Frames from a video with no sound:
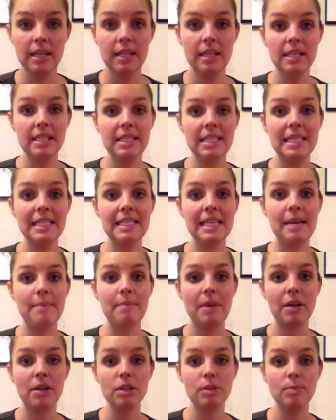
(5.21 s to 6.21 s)
This is a
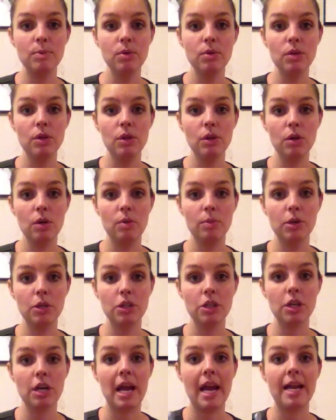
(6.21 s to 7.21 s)
metal spoon cuticle
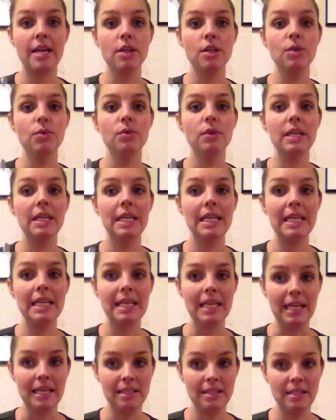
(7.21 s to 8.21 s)
pusher and you need
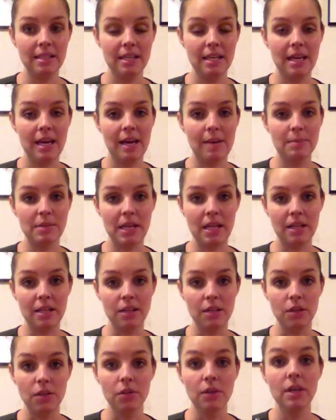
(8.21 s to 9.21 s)
it. I'm
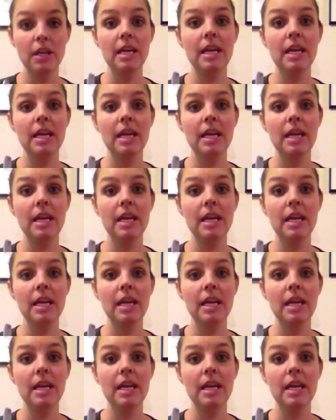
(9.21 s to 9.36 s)
telling you.